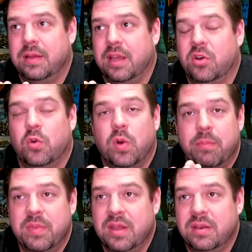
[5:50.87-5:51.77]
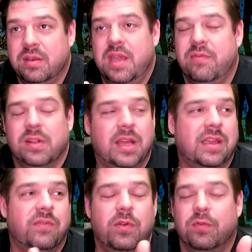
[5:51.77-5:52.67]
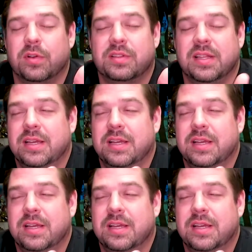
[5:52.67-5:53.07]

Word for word: equipment, even like if you've looked at